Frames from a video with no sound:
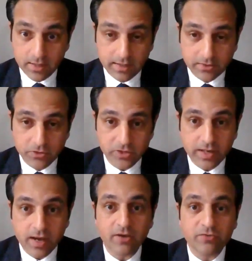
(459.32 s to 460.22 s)
good
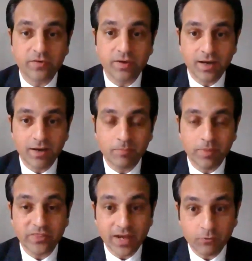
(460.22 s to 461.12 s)
enough.
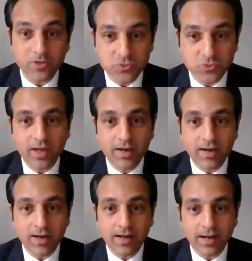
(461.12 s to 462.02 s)
But that was
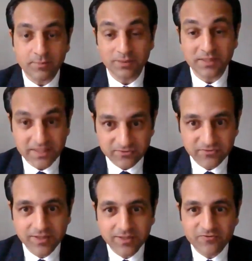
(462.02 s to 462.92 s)
when I believe
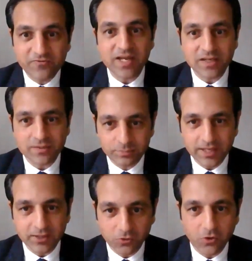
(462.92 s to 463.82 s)
fate
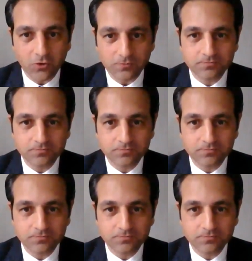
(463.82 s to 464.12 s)
played a role.